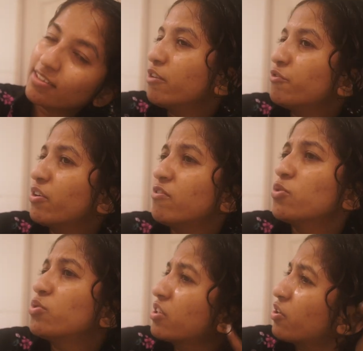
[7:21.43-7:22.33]
If you have
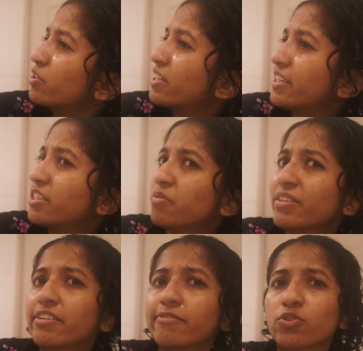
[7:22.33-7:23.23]
looser or tighter
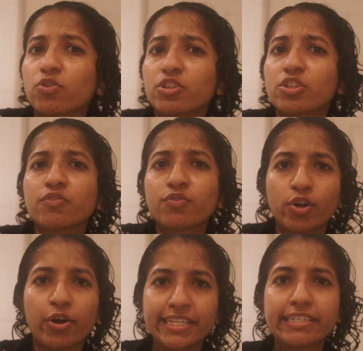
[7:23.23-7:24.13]
waves or just
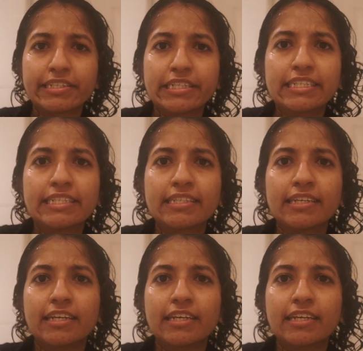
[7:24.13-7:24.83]
full-on curls,